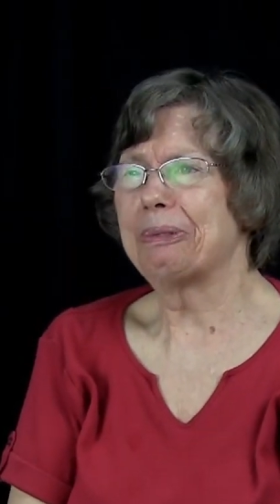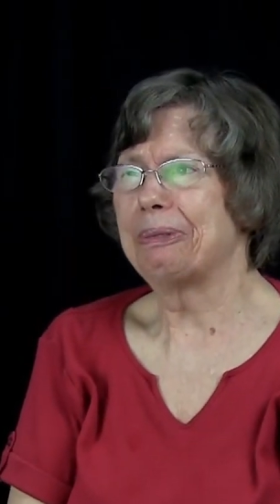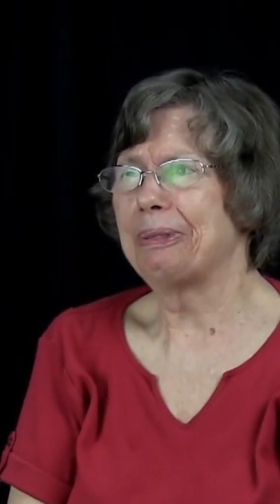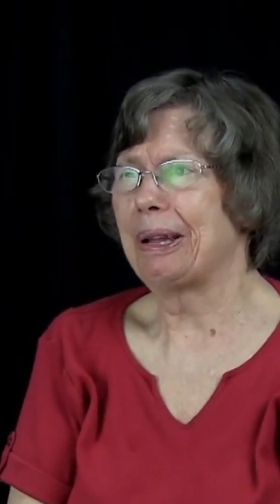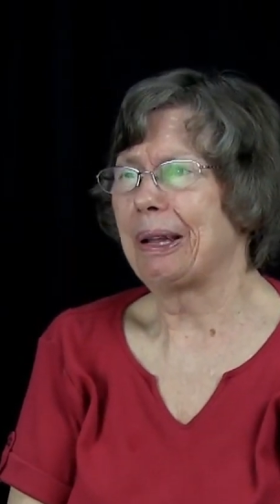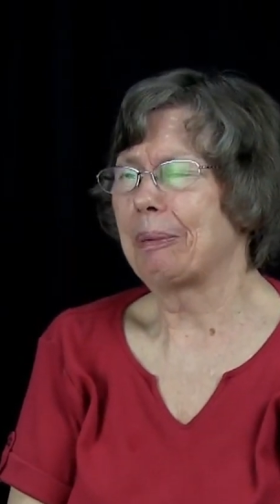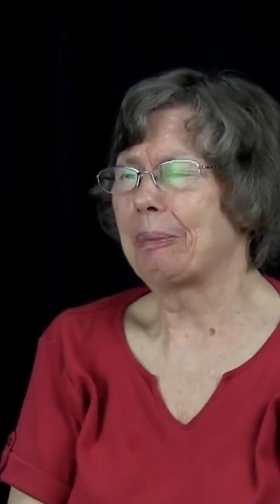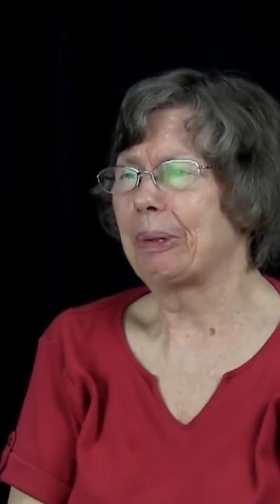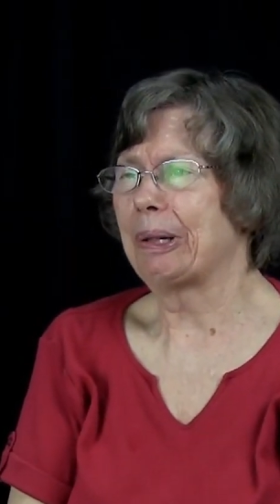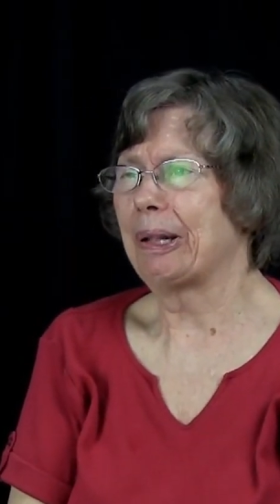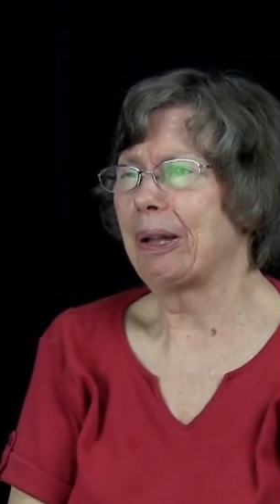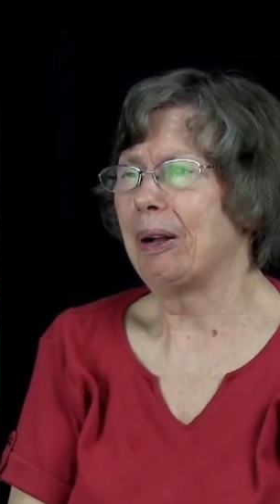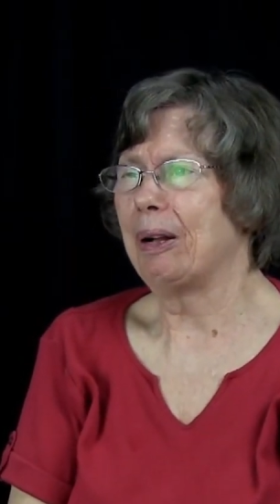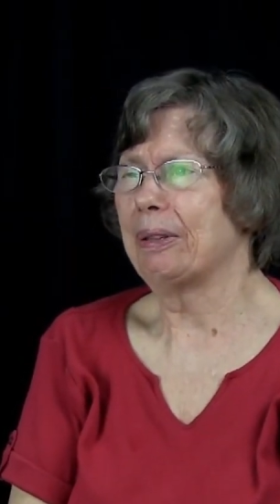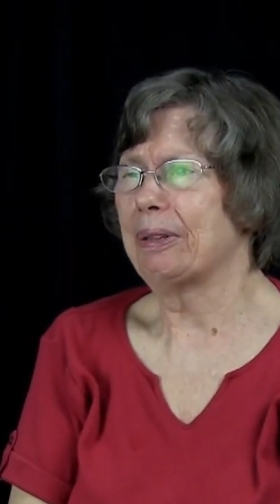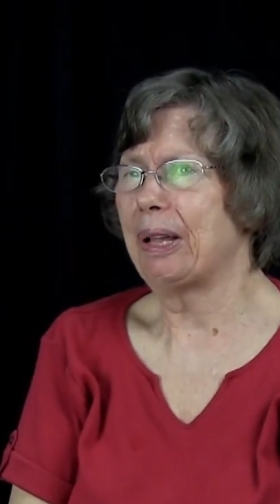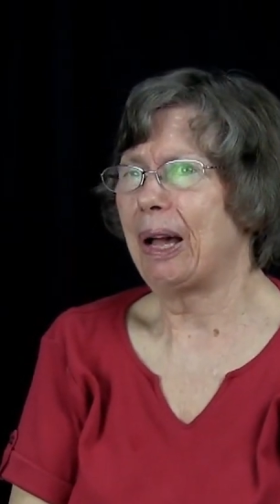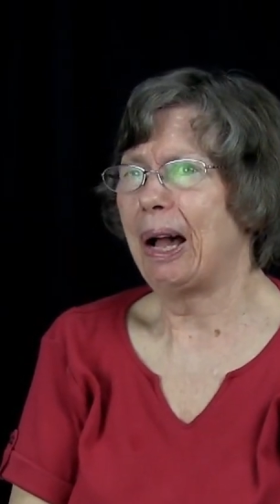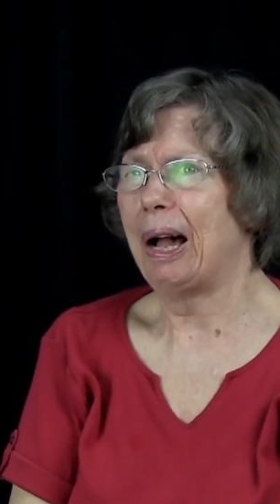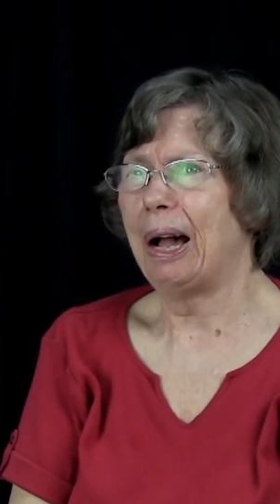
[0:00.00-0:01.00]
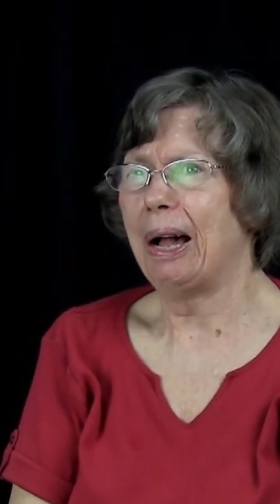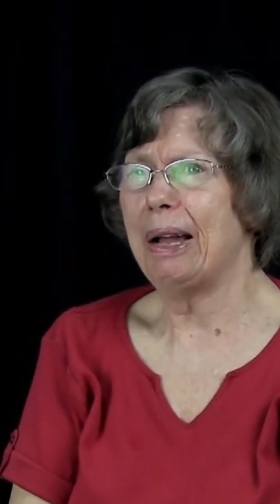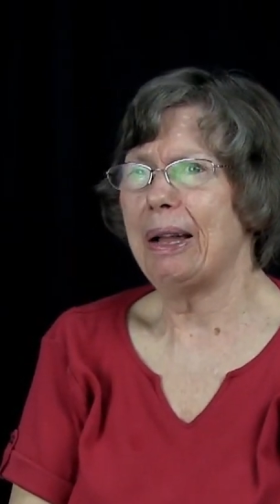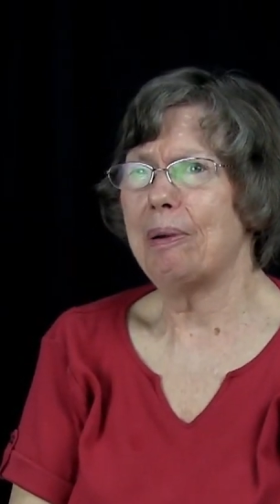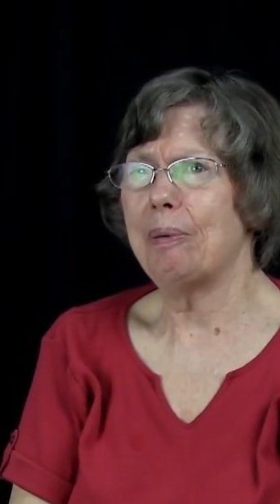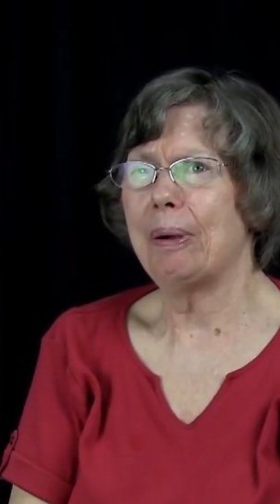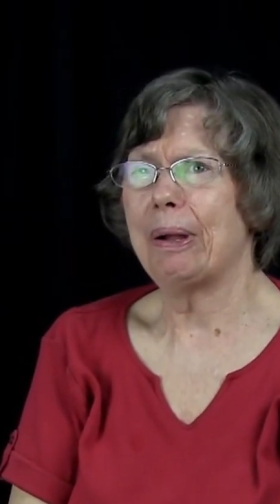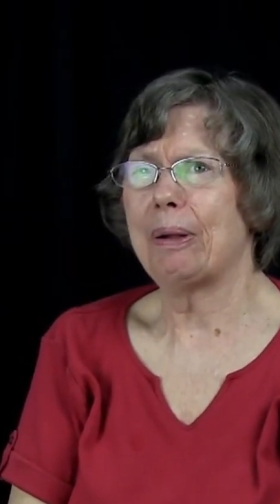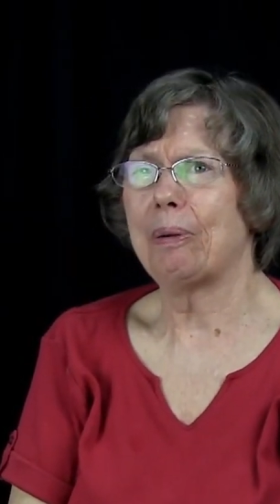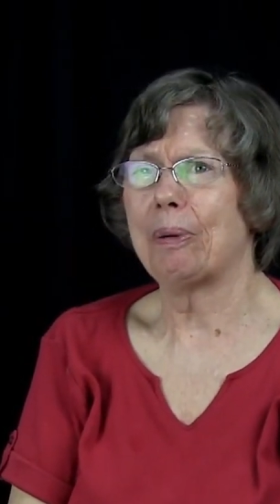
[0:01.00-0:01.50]
family on the
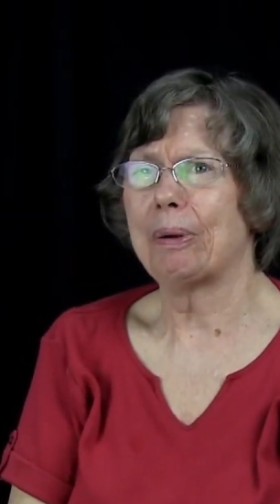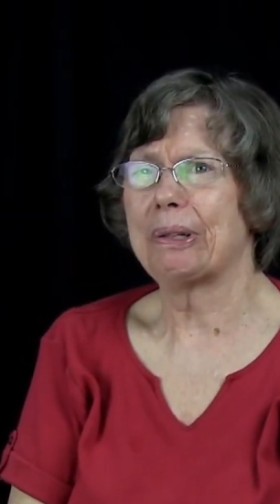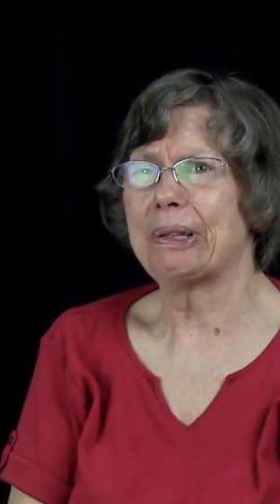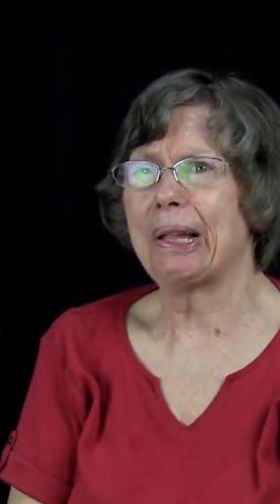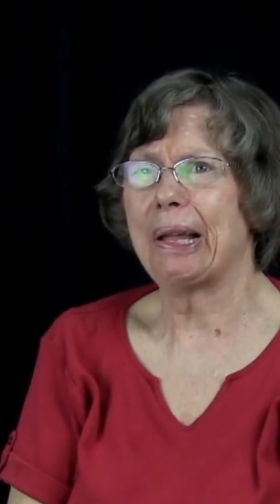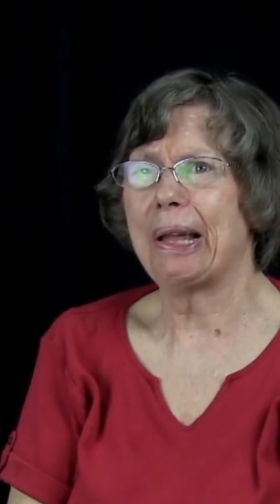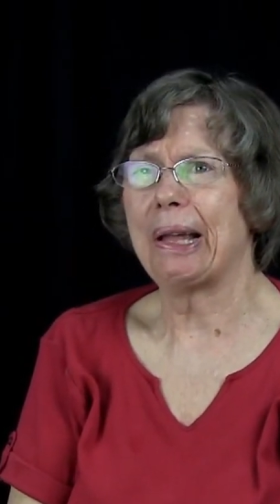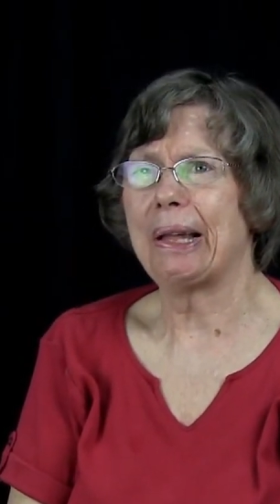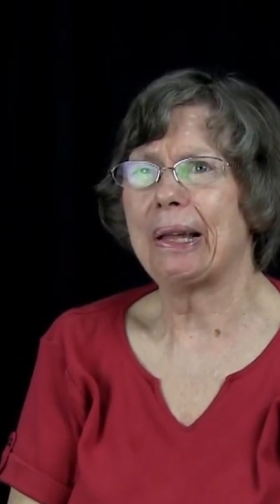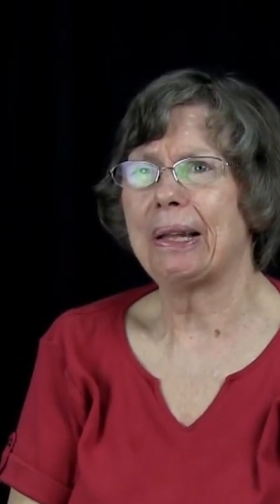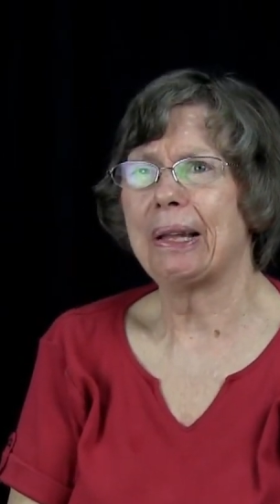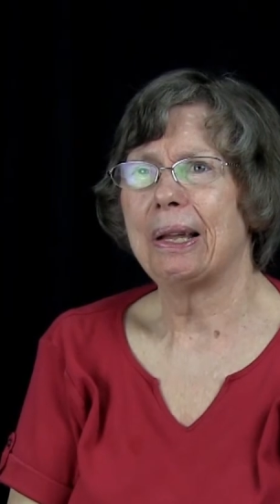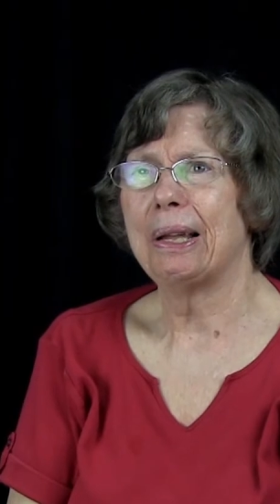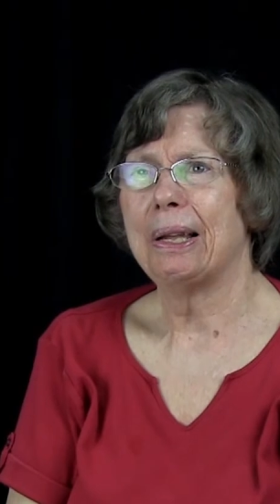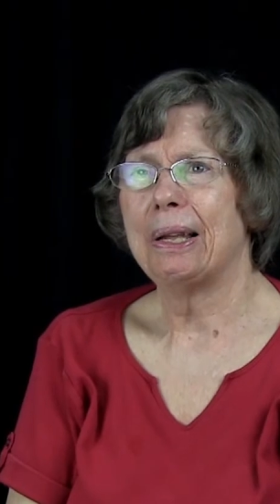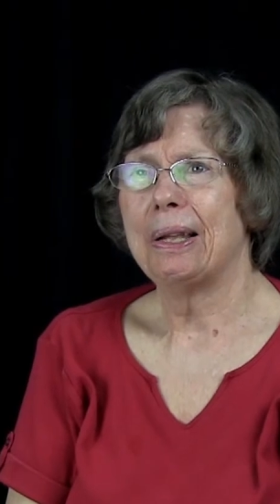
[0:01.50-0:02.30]
highway one day.